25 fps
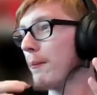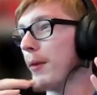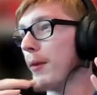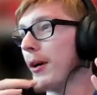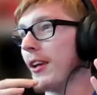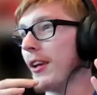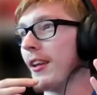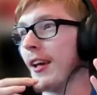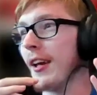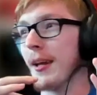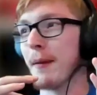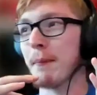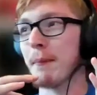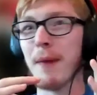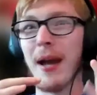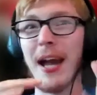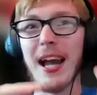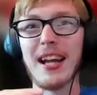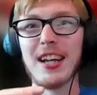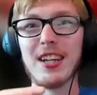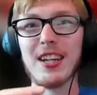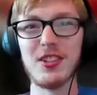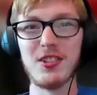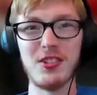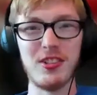but like
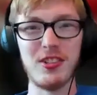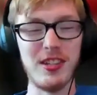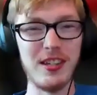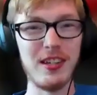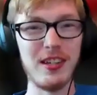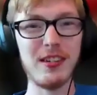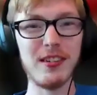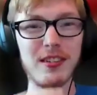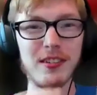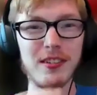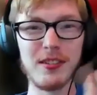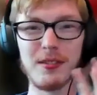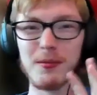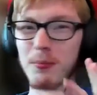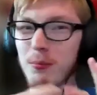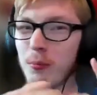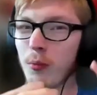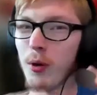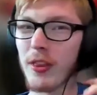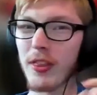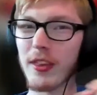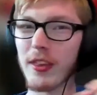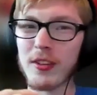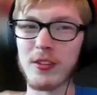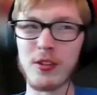mac and cheese
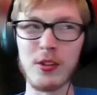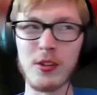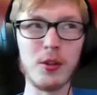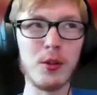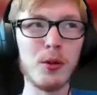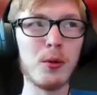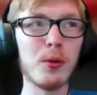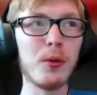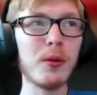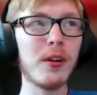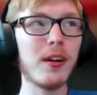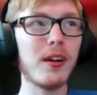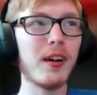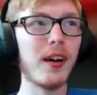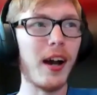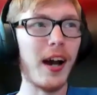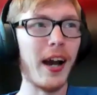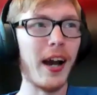with it too.